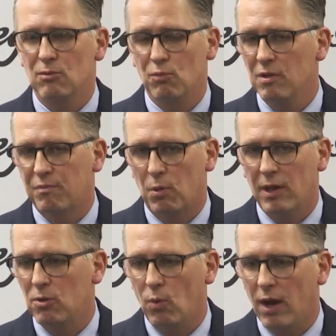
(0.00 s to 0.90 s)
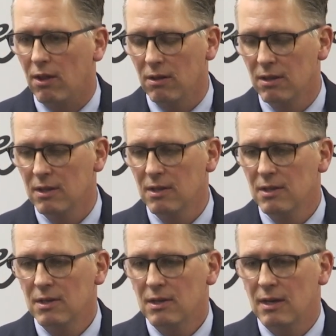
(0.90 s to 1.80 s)
We've played well,
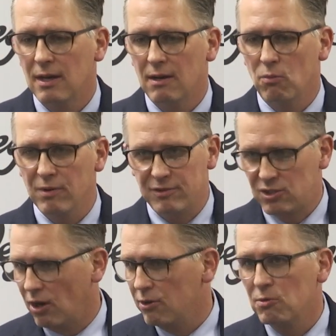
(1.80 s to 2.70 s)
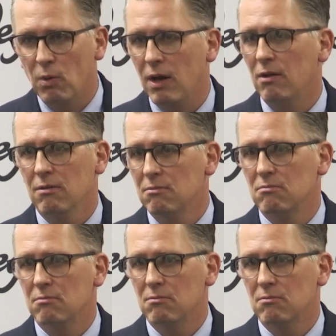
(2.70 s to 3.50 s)
we've started well,